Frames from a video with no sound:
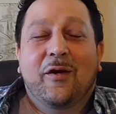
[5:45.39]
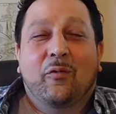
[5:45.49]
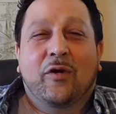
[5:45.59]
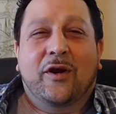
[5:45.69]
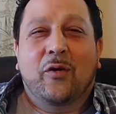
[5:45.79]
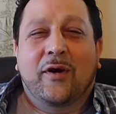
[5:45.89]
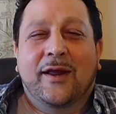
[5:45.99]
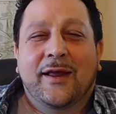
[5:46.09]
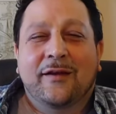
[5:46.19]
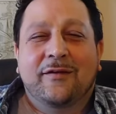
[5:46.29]
we're
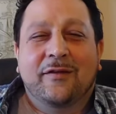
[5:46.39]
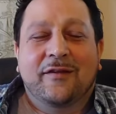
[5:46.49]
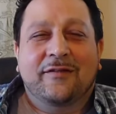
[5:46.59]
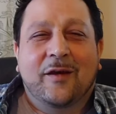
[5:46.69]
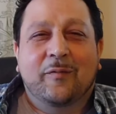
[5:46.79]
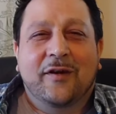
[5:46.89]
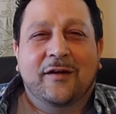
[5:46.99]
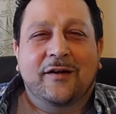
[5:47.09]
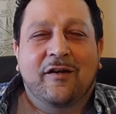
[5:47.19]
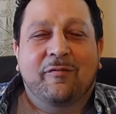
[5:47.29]
going into the
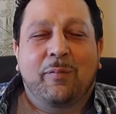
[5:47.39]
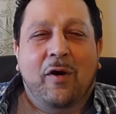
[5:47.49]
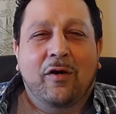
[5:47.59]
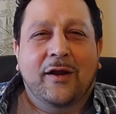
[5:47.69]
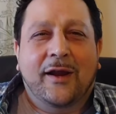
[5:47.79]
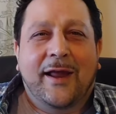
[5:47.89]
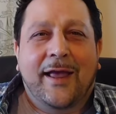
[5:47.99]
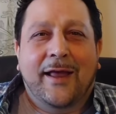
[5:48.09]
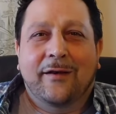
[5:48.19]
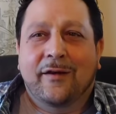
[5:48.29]
subject of parking
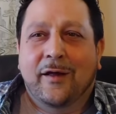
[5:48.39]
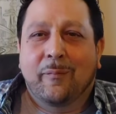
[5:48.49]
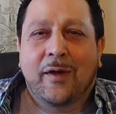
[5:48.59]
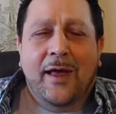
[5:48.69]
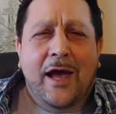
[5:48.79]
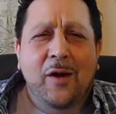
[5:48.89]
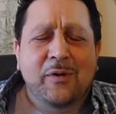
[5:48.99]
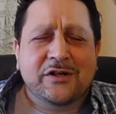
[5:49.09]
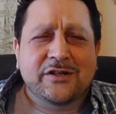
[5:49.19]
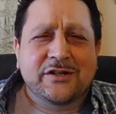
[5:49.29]
and um, how
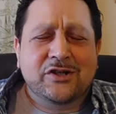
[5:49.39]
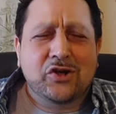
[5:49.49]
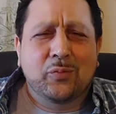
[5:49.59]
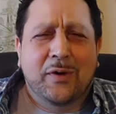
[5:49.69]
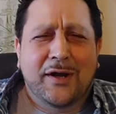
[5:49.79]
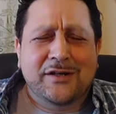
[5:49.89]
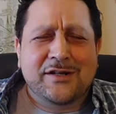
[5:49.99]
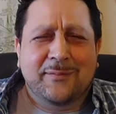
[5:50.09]
much is too much.